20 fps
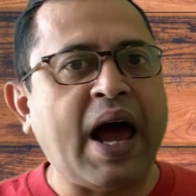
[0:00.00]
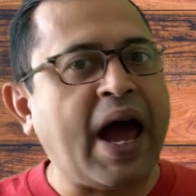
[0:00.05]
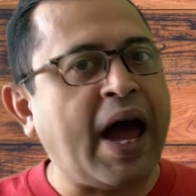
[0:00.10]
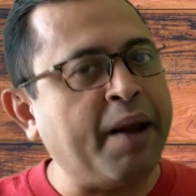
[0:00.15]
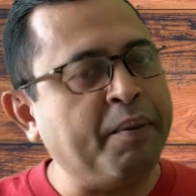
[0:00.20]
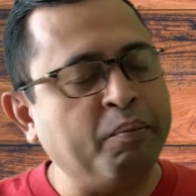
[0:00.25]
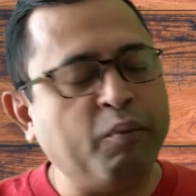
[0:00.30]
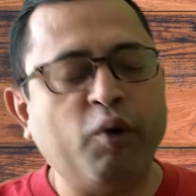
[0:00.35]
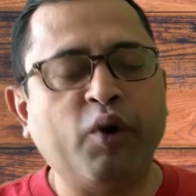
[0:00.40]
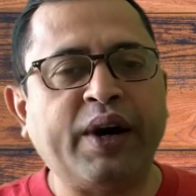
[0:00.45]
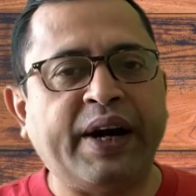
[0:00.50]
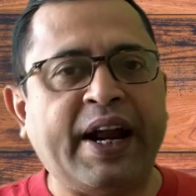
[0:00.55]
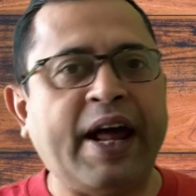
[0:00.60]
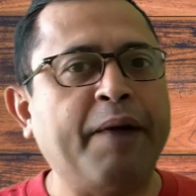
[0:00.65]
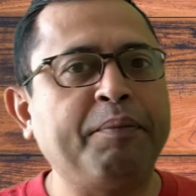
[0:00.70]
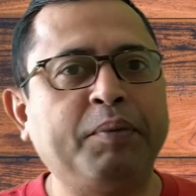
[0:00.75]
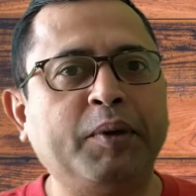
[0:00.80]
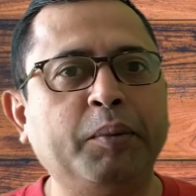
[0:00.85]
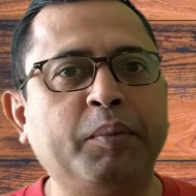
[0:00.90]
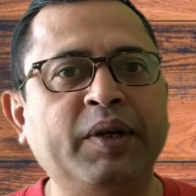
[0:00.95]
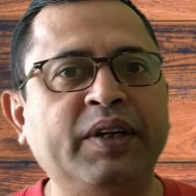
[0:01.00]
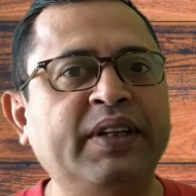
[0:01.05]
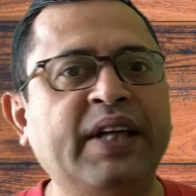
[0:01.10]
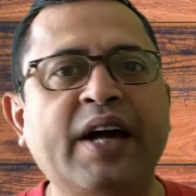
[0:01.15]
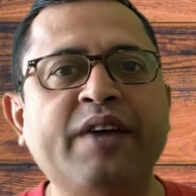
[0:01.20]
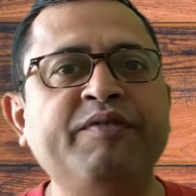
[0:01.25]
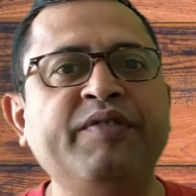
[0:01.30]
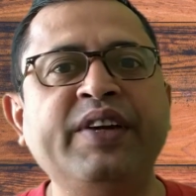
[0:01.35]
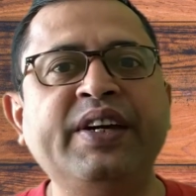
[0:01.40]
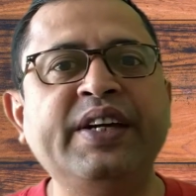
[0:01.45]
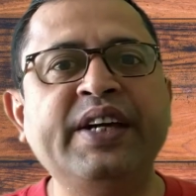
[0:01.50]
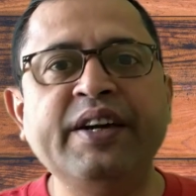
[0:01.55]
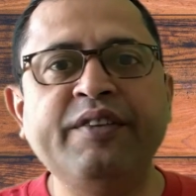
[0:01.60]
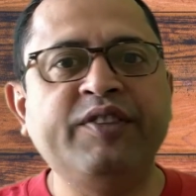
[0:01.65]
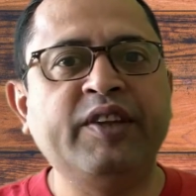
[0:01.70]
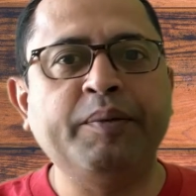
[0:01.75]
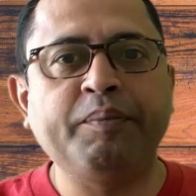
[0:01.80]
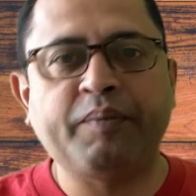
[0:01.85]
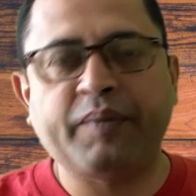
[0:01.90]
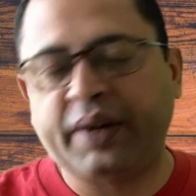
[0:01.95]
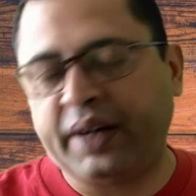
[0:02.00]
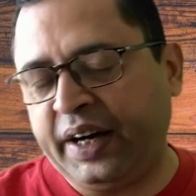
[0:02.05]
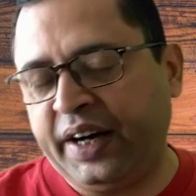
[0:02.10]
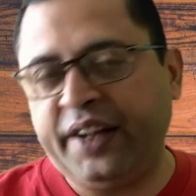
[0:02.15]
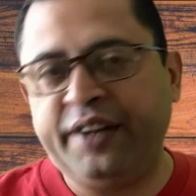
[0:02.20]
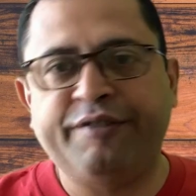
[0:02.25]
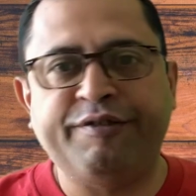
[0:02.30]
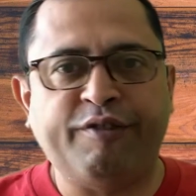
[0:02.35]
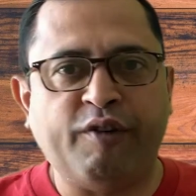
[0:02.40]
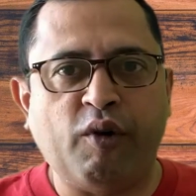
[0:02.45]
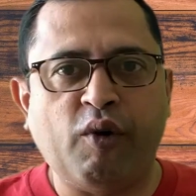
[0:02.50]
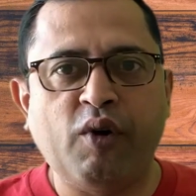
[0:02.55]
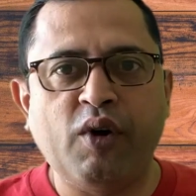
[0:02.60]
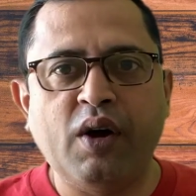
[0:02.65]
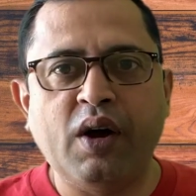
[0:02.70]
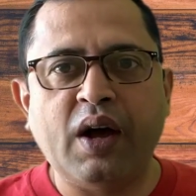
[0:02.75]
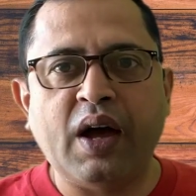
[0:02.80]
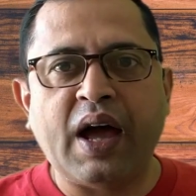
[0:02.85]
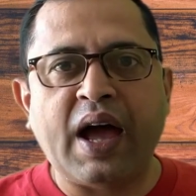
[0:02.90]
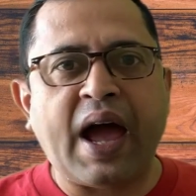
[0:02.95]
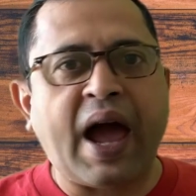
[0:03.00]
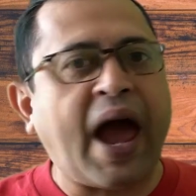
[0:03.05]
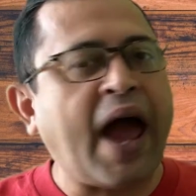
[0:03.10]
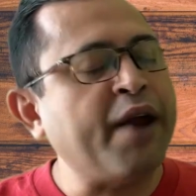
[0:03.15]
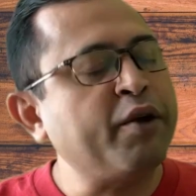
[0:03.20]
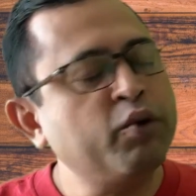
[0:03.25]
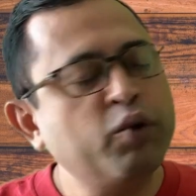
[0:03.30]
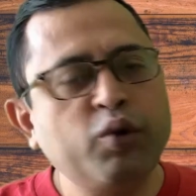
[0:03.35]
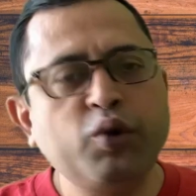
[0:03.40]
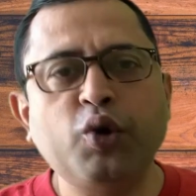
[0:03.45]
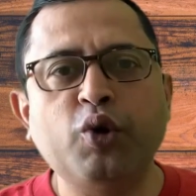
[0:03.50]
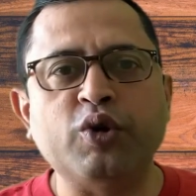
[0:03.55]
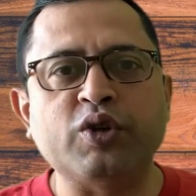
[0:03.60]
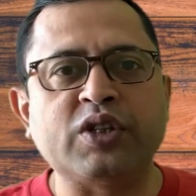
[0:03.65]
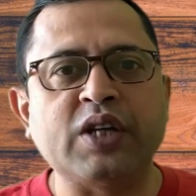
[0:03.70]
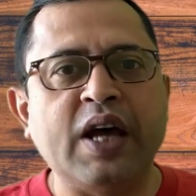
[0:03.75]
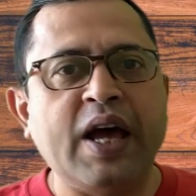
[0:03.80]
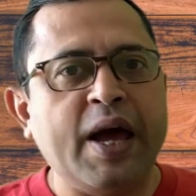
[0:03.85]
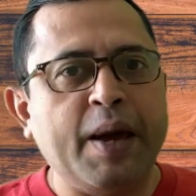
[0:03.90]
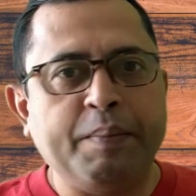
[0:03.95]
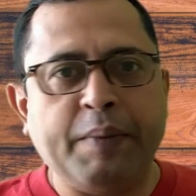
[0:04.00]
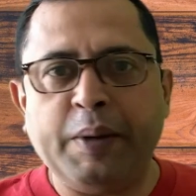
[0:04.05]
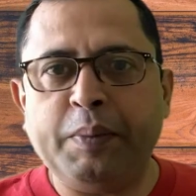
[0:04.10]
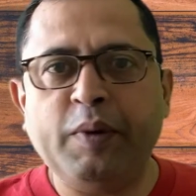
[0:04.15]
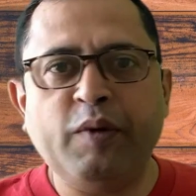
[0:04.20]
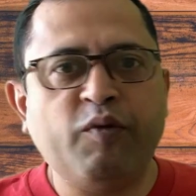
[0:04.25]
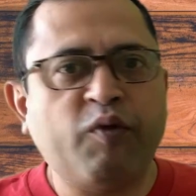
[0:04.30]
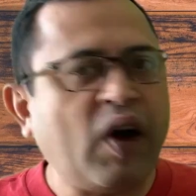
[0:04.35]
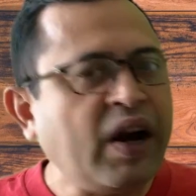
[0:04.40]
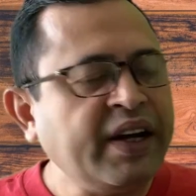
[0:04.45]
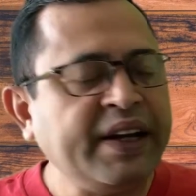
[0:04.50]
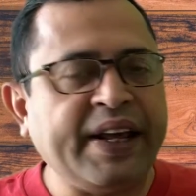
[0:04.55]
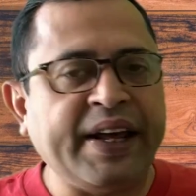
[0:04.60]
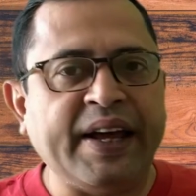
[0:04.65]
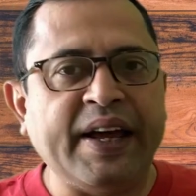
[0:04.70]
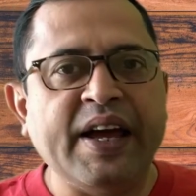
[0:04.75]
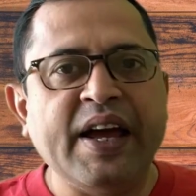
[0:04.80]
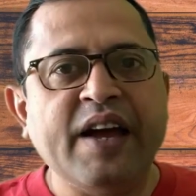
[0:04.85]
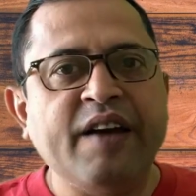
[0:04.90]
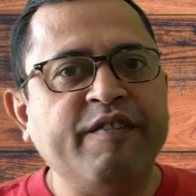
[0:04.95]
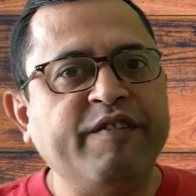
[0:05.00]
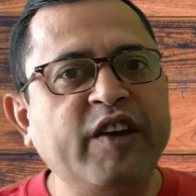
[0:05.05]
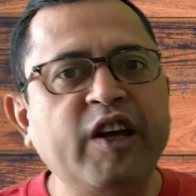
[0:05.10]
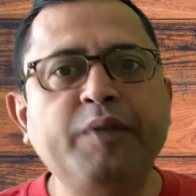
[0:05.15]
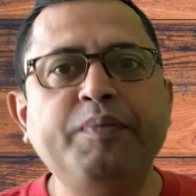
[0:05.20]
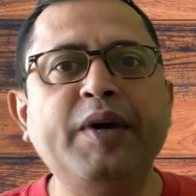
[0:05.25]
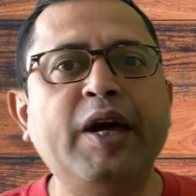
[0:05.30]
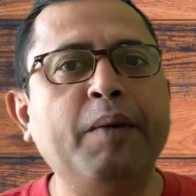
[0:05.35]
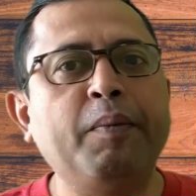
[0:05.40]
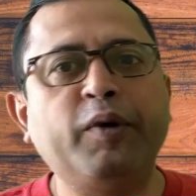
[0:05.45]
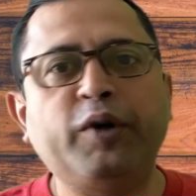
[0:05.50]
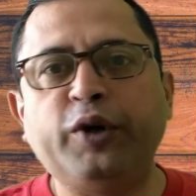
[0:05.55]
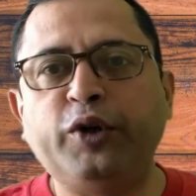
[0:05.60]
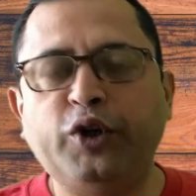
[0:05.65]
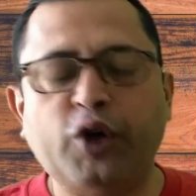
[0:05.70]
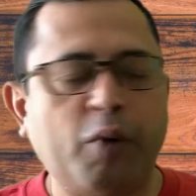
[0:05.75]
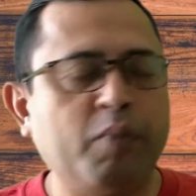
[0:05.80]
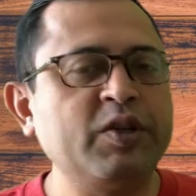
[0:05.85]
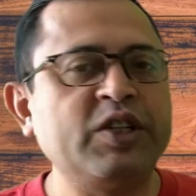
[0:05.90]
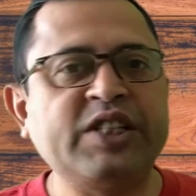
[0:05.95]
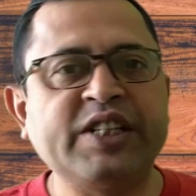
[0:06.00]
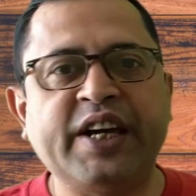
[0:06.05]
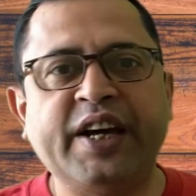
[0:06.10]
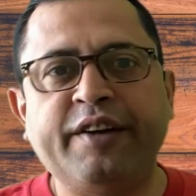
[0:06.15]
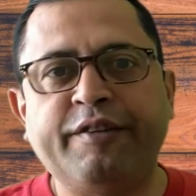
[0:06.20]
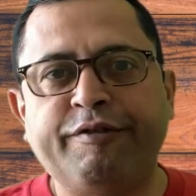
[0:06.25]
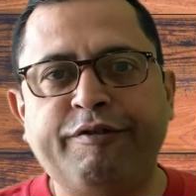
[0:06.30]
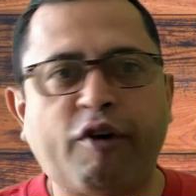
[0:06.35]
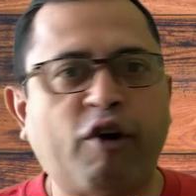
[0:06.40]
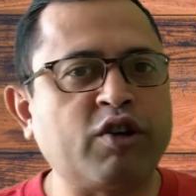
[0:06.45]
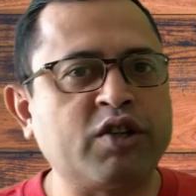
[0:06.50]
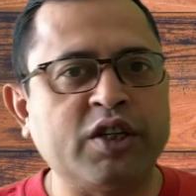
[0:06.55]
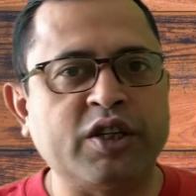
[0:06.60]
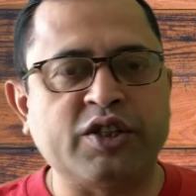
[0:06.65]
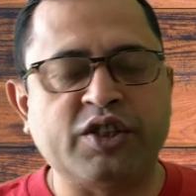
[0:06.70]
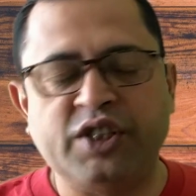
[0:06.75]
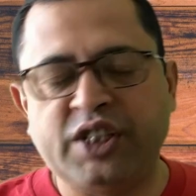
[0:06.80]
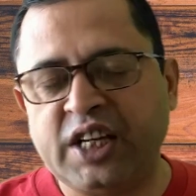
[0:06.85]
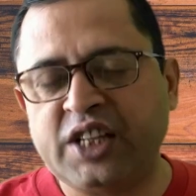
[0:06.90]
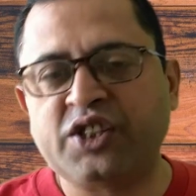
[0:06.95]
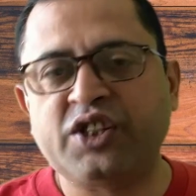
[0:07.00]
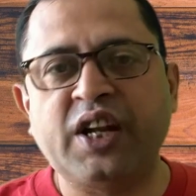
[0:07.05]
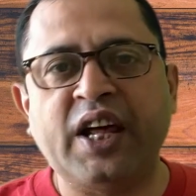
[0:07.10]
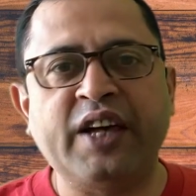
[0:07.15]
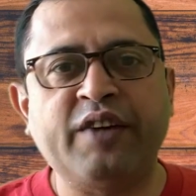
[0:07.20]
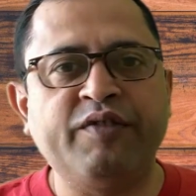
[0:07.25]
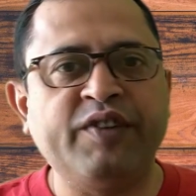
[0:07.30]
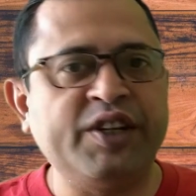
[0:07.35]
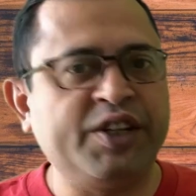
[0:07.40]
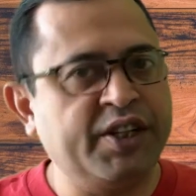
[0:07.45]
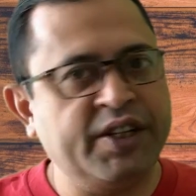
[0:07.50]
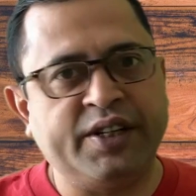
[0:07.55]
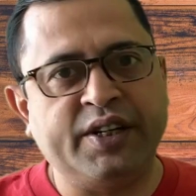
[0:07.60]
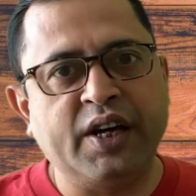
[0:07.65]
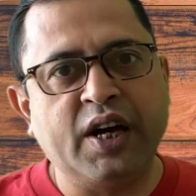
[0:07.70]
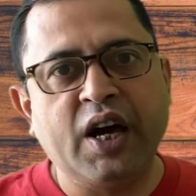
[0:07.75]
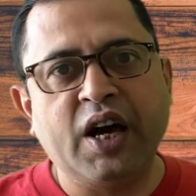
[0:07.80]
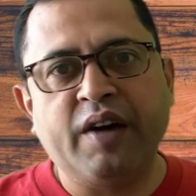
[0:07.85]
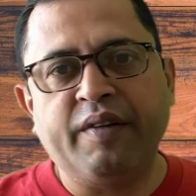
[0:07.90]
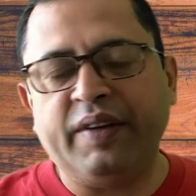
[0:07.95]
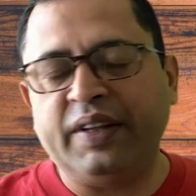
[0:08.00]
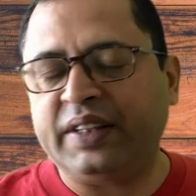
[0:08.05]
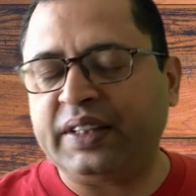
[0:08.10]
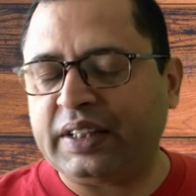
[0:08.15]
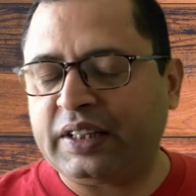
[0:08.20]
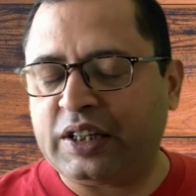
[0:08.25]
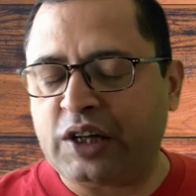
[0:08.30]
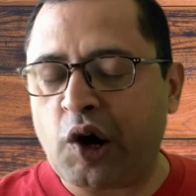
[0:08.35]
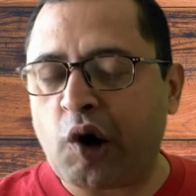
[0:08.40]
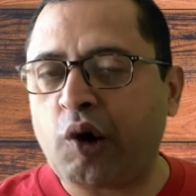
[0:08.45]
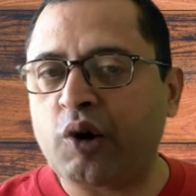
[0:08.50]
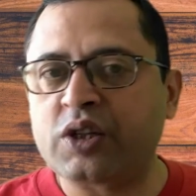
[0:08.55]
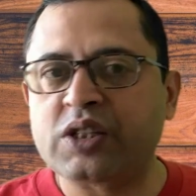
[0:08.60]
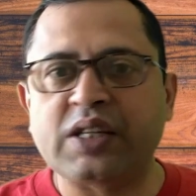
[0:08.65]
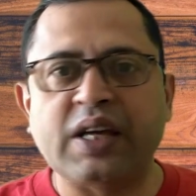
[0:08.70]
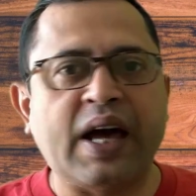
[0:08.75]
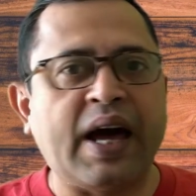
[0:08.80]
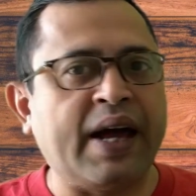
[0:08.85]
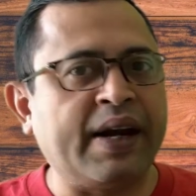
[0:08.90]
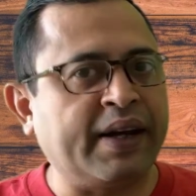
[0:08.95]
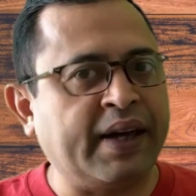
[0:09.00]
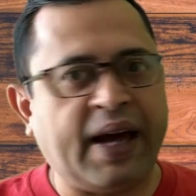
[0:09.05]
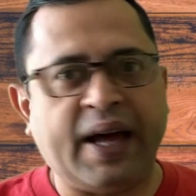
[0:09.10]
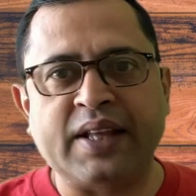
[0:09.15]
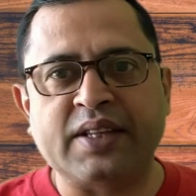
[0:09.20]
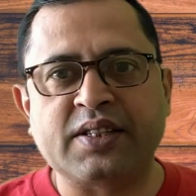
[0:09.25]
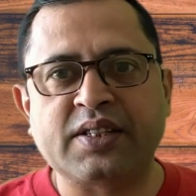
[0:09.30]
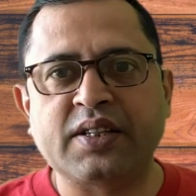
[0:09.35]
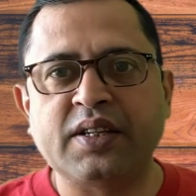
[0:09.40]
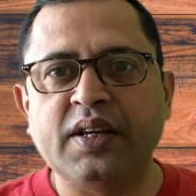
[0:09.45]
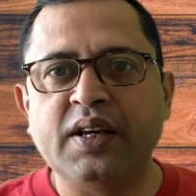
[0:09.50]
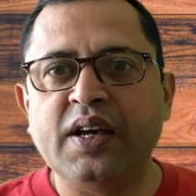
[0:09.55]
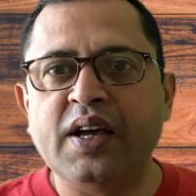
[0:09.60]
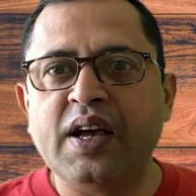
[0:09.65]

and more adaptable than we give them credit for. And who knows, maybe one day we'll be able to domesticate foxes just like we did with dogs and cats.